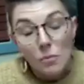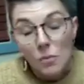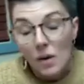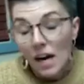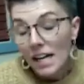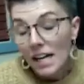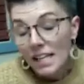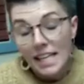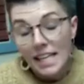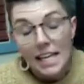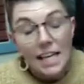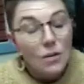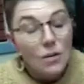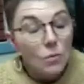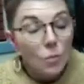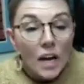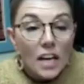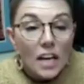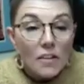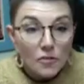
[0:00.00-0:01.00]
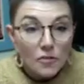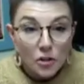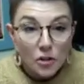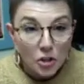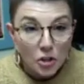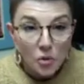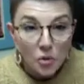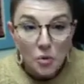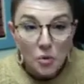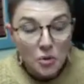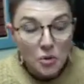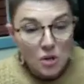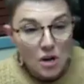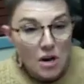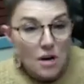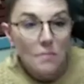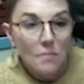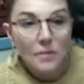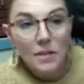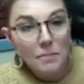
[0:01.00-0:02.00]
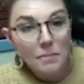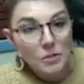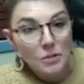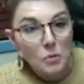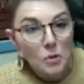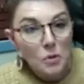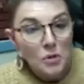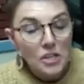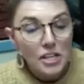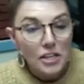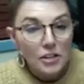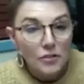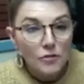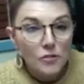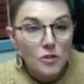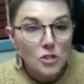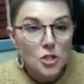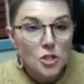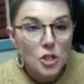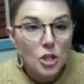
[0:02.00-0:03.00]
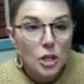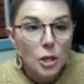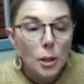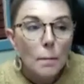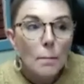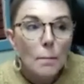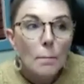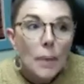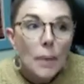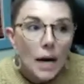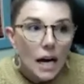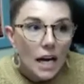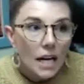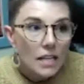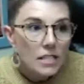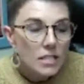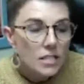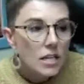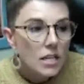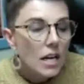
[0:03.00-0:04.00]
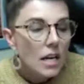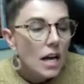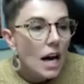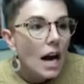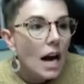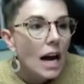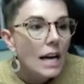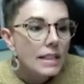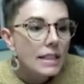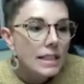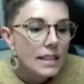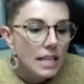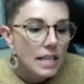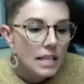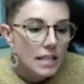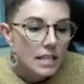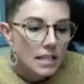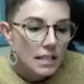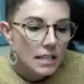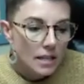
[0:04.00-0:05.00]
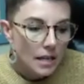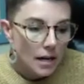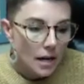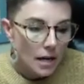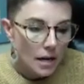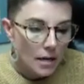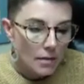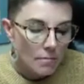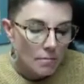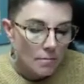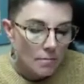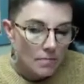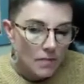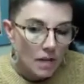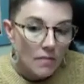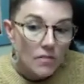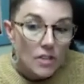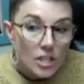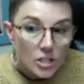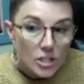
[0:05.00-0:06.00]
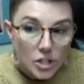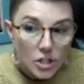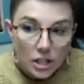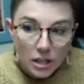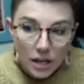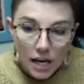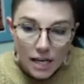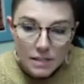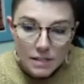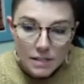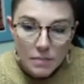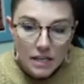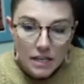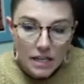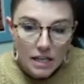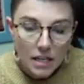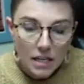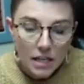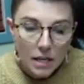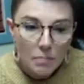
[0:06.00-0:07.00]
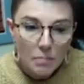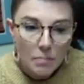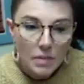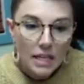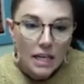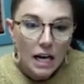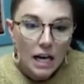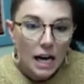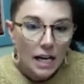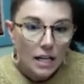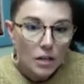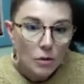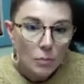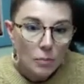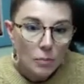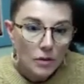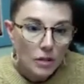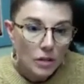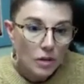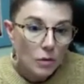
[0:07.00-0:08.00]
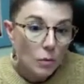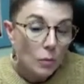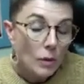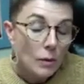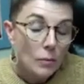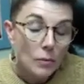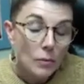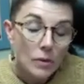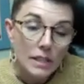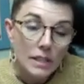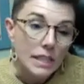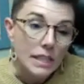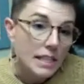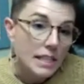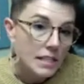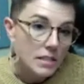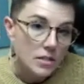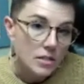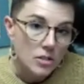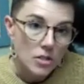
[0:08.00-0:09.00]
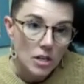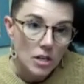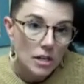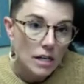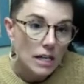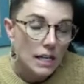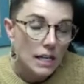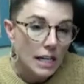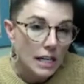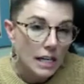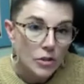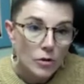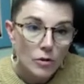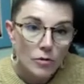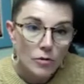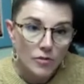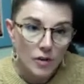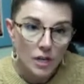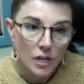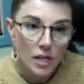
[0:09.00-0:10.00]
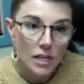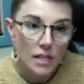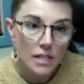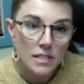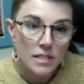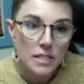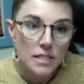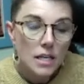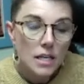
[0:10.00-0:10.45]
I can't wait for a cool, calm, comfortable year for sure. But I think this year has been a big eye opener. We really need to start an annual fund.